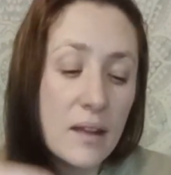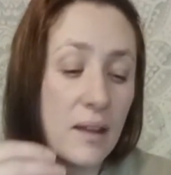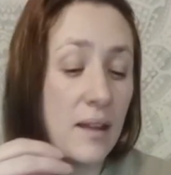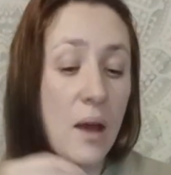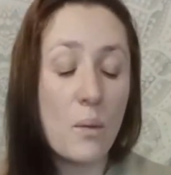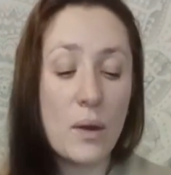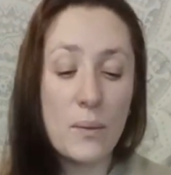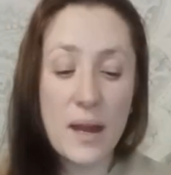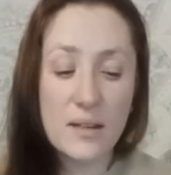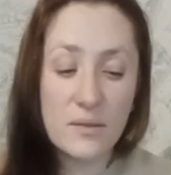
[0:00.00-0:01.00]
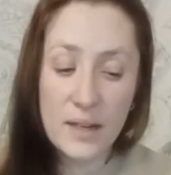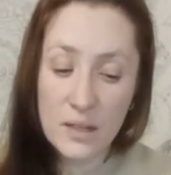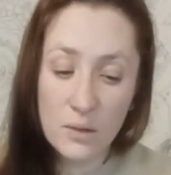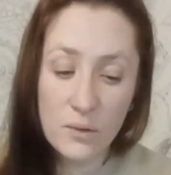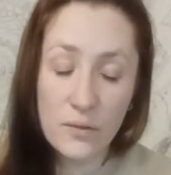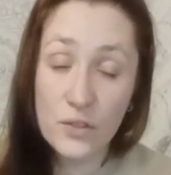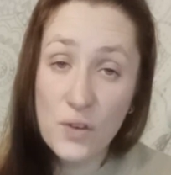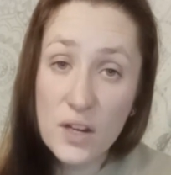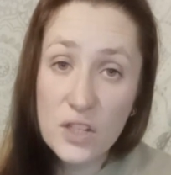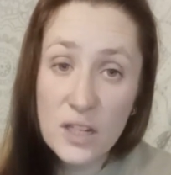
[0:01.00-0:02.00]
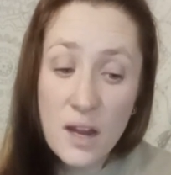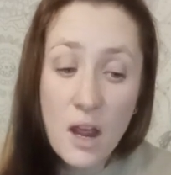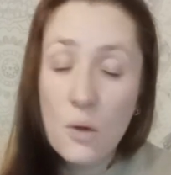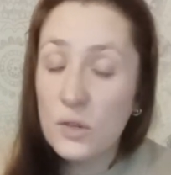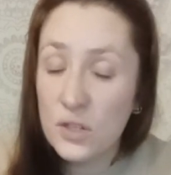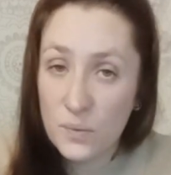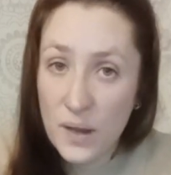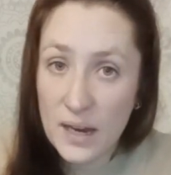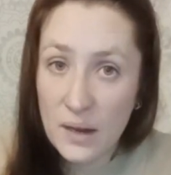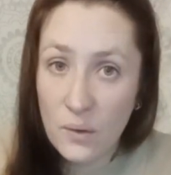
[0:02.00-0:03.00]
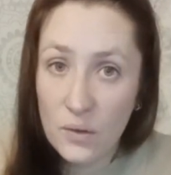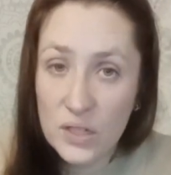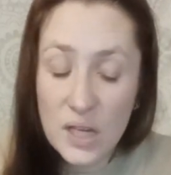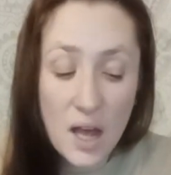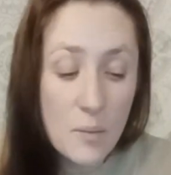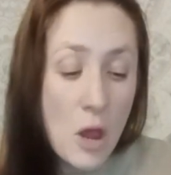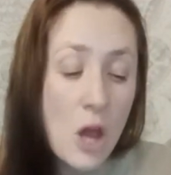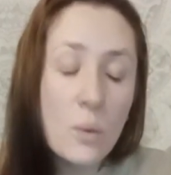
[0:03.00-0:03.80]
and then that way we activate the law of attraction, which is working all the time.